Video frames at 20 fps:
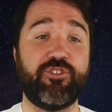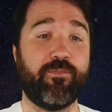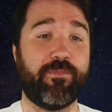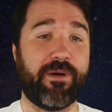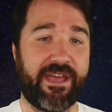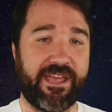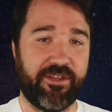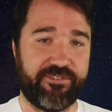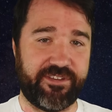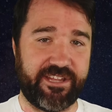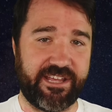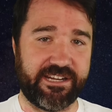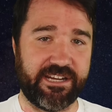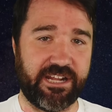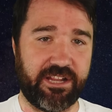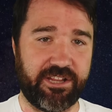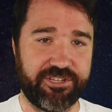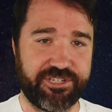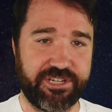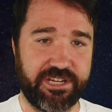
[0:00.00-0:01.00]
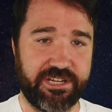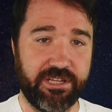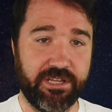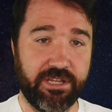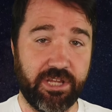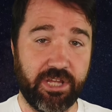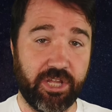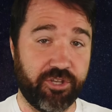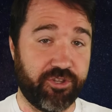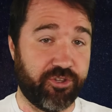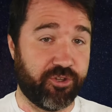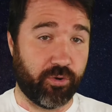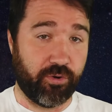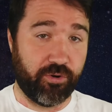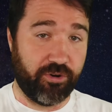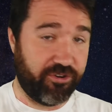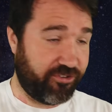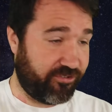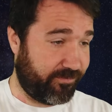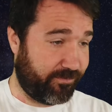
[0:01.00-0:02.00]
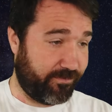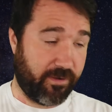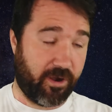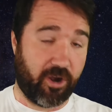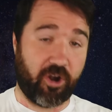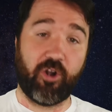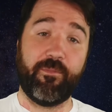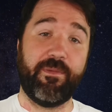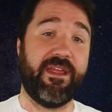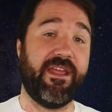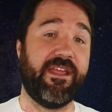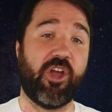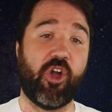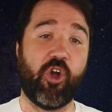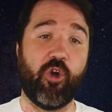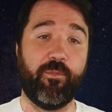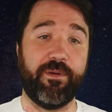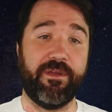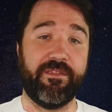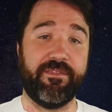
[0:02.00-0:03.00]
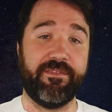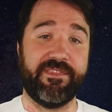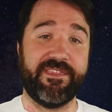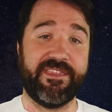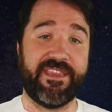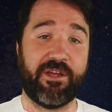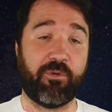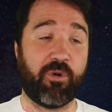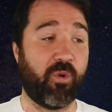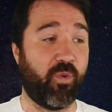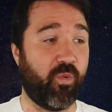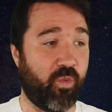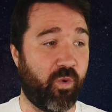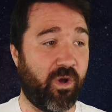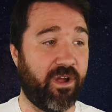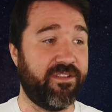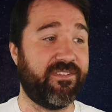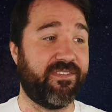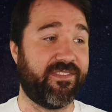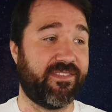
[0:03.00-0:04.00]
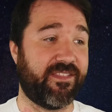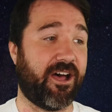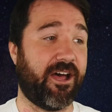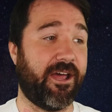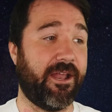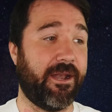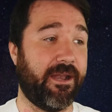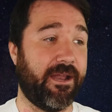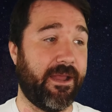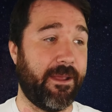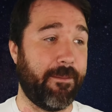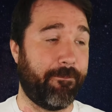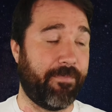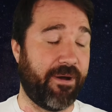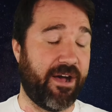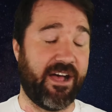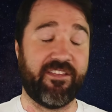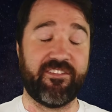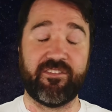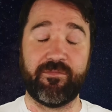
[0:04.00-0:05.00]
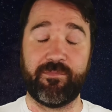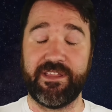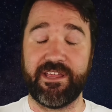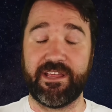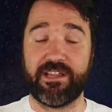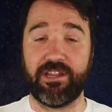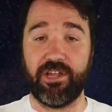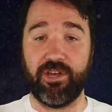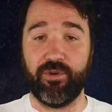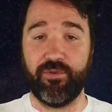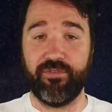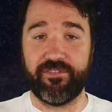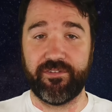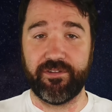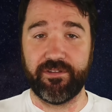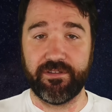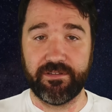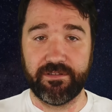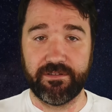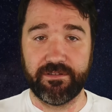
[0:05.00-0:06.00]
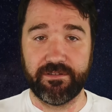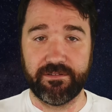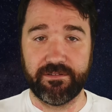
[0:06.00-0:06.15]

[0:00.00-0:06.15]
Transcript: into biotechnology, doors are being opened that were once thought impossibly closed.